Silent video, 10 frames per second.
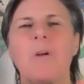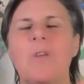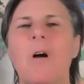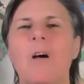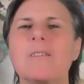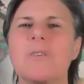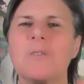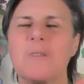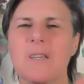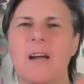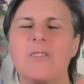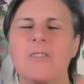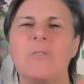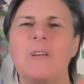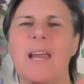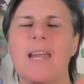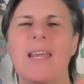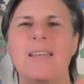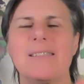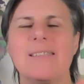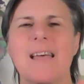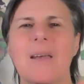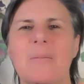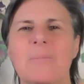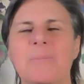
what you also are doing, Annie, is that